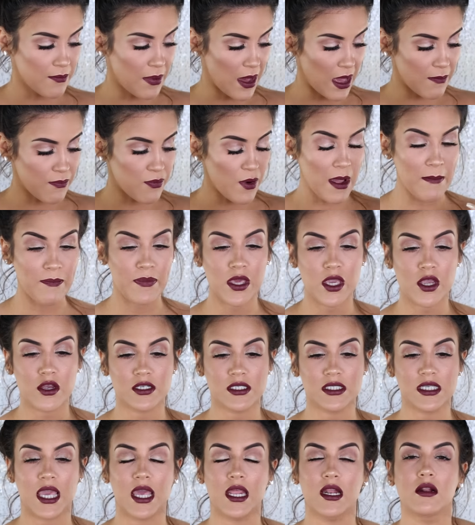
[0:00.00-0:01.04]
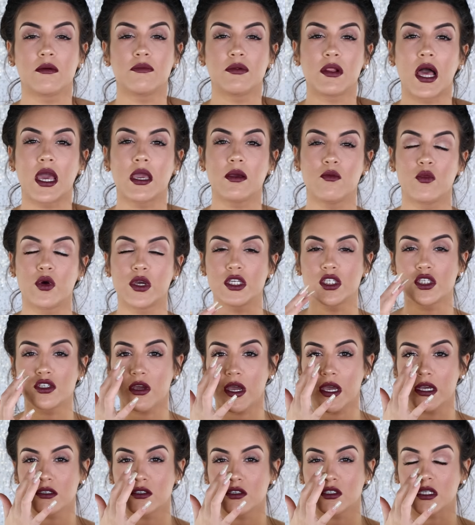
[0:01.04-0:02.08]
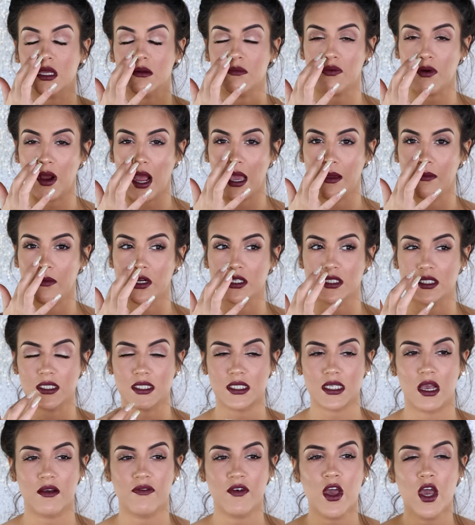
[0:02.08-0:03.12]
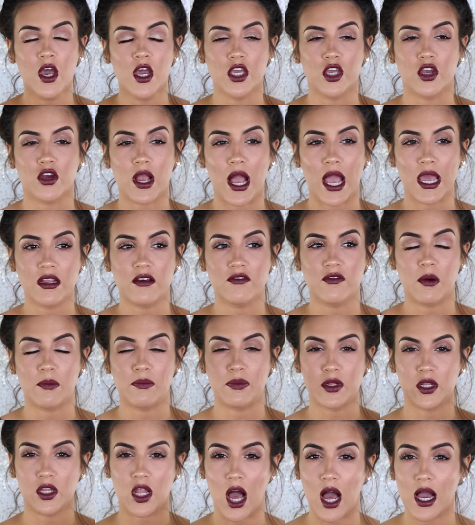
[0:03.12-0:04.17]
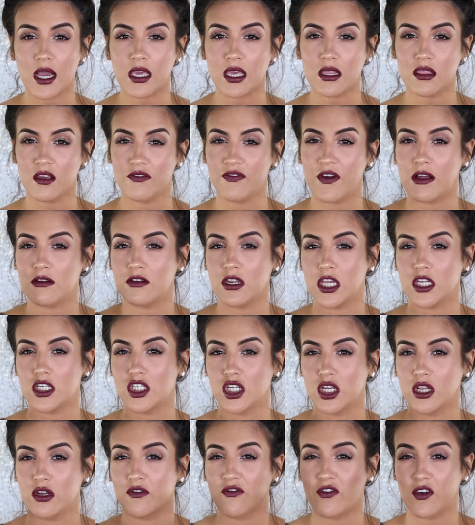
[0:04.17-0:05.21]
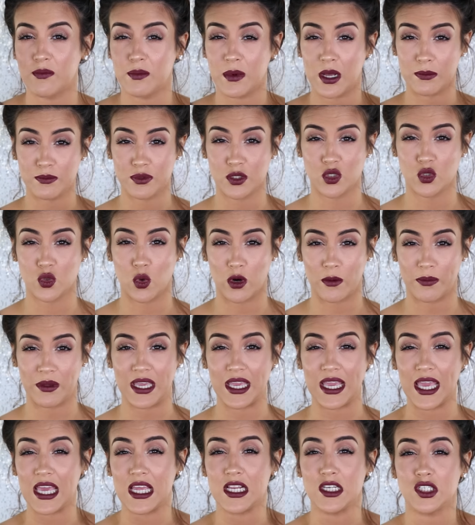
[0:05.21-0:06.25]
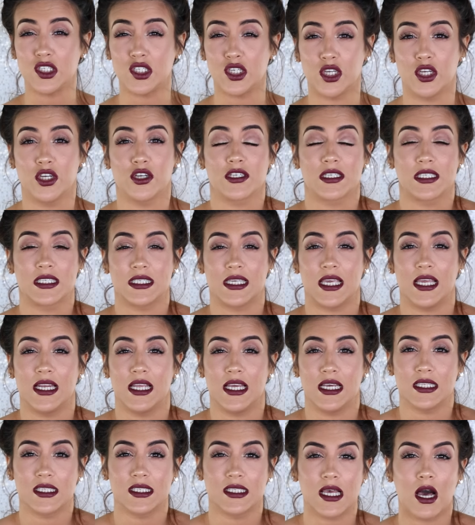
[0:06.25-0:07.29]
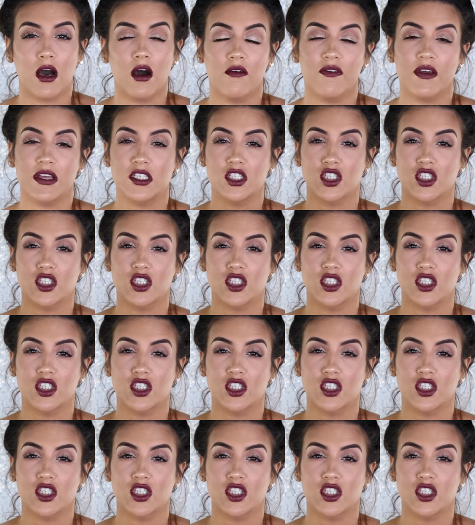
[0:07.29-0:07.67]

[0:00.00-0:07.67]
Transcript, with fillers: by prepping your skin and applying moisturizers and primers and stuff, you're kind of blocking the foundation from absorbing into your skin itself.